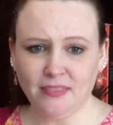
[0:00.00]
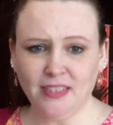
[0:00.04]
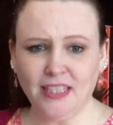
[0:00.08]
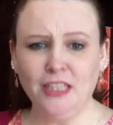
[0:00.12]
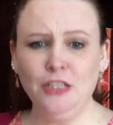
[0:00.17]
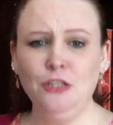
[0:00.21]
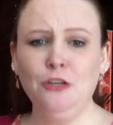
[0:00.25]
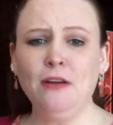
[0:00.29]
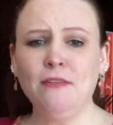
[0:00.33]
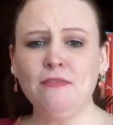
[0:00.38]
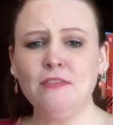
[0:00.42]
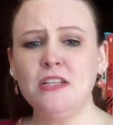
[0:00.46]

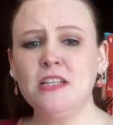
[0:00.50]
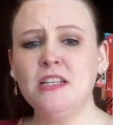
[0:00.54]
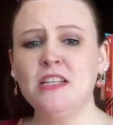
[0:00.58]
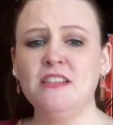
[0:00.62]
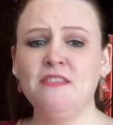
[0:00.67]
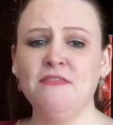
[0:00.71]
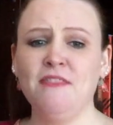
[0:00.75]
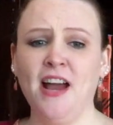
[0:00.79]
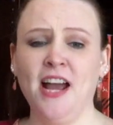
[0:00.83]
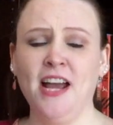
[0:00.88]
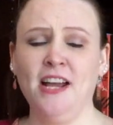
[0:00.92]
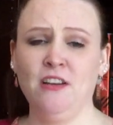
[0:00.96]
you have to
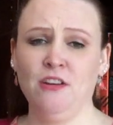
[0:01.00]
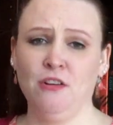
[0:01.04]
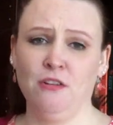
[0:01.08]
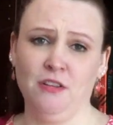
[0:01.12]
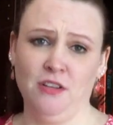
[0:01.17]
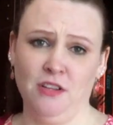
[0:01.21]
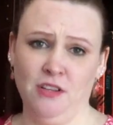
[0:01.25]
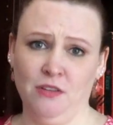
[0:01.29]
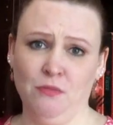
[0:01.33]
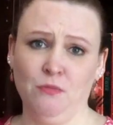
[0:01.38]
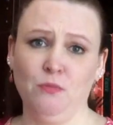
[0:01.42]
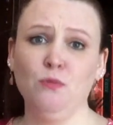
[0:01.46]
define
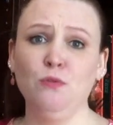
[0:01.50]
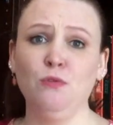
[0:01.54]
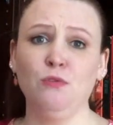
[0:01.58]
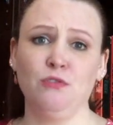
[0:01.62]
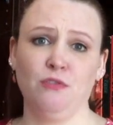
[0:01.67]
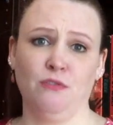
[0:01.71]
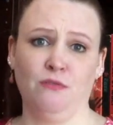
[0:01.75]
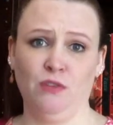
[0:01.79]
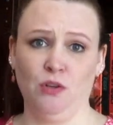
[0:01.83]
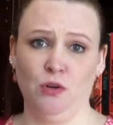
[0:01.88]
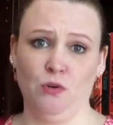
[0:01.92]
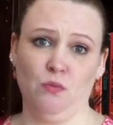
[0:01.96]
the rules
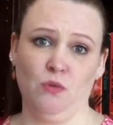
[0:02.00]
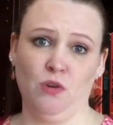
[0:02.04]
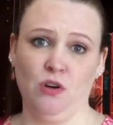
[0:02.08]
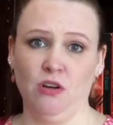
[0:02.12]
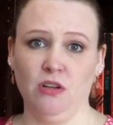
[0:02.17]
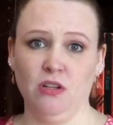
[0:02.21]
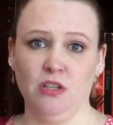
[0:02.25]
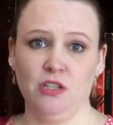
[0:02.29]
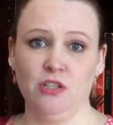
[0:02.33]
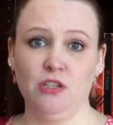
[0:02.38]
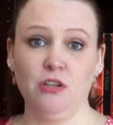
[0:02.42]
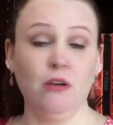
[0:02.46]
of your
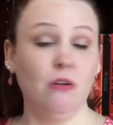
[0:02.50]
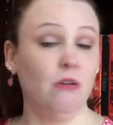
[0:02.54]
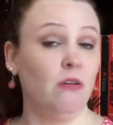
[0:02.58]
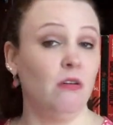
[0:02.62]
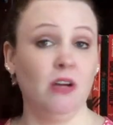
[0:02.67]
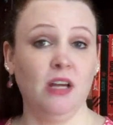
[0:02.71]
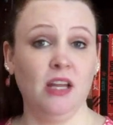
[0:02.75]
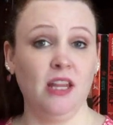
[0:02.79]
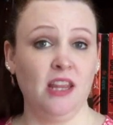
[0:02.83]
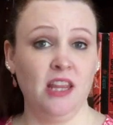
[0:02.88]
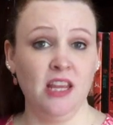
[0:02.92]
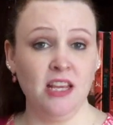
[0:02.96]
world.
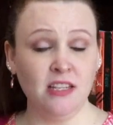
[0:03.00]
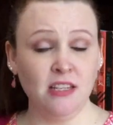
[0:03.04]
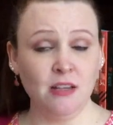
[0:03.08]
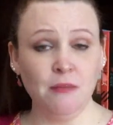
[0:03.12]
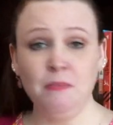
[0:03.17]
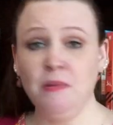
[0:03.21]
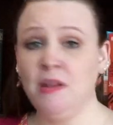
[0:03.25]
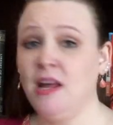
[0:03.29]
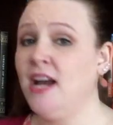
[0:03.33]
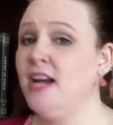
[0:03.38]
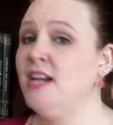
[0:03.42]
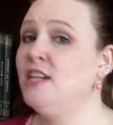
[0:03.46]
So this
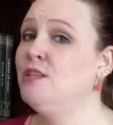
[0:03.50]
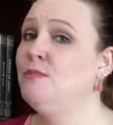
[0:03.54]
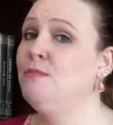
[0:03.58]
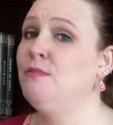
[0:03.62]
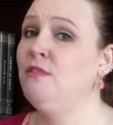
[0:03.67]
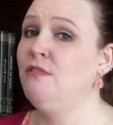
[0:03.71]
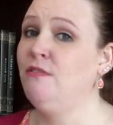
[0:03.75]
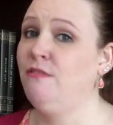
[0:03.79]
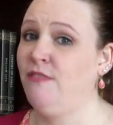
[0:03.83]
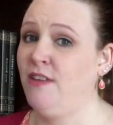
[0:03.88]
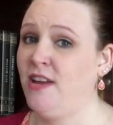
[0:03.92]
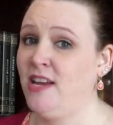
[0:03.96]
applies to
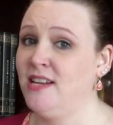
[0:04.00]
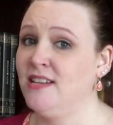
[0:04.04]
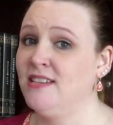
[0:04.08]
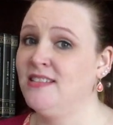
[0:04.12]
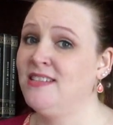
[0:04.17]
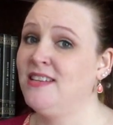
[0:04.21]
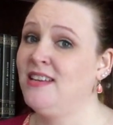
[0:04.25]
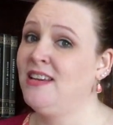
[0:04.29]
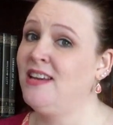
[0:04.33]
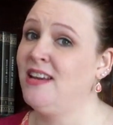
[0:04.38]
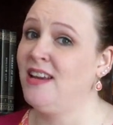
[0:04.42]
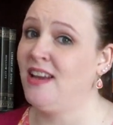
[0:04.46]
both
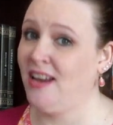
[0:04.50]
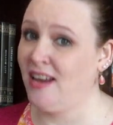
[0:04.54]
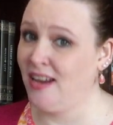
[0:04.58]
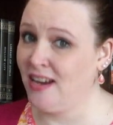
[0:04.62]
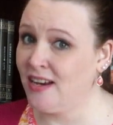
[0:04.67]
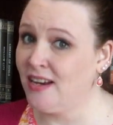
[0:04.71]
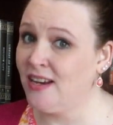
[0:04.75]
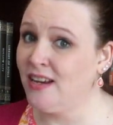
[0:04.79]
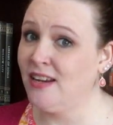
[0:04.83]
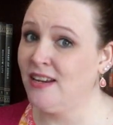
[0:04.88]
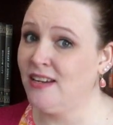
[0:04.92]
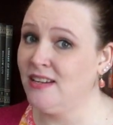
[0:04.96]
fantasy
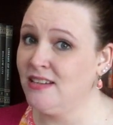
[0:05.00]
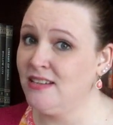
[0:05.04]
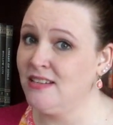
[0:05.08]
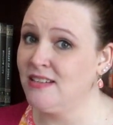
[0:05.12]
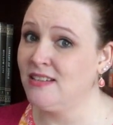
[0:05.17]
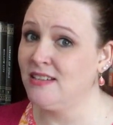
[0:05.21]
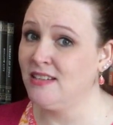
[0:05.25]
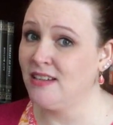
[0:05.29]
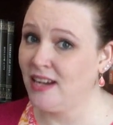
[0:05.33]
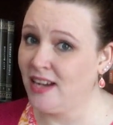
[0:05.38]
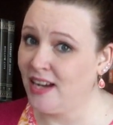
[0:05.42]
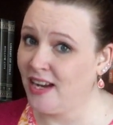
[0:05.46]

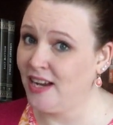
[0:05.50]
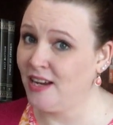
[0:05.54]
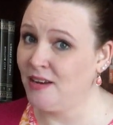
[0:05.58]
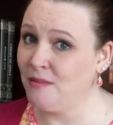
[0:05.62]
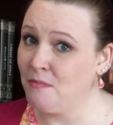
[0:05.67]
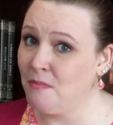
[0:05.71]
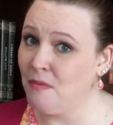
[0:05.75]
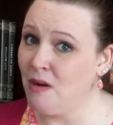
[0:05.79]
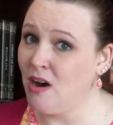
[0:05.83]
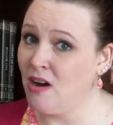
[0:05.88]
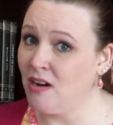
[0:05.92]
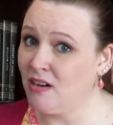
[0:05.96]
and
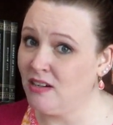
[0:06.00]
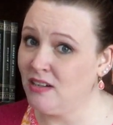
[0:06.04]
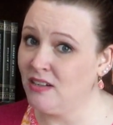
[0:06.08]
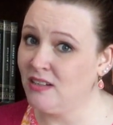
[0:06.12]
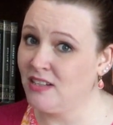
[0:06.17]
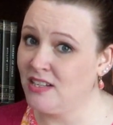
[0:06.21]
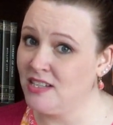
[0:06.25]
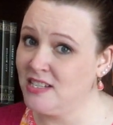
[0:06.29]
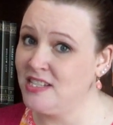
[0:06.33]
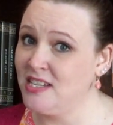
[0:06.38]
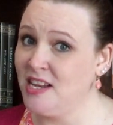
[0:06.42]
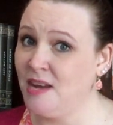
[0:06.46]
modern
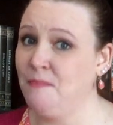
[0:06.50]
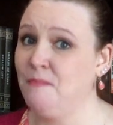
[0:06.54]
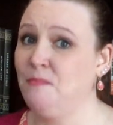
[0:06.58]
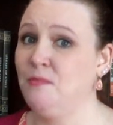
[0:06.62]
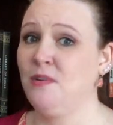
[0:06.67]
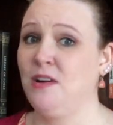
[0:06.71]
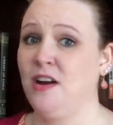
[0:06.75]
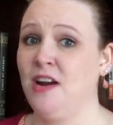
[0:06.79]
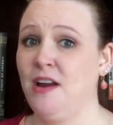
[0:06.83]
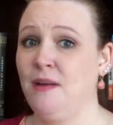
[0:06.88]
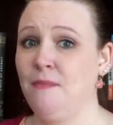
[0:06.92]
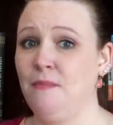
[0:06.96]

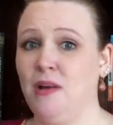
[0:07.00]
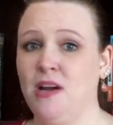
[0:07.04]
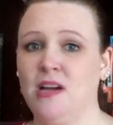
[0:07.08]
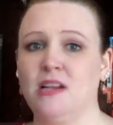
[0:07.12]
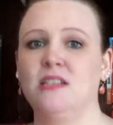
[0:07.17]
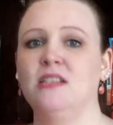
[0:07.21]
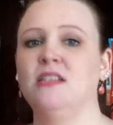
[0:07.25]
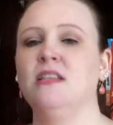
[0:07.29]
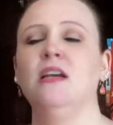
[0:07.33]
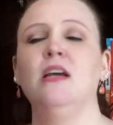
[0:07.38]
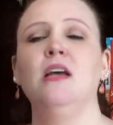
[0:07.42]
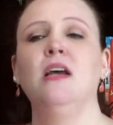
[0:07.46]
contemporary
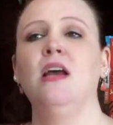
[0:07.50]
books.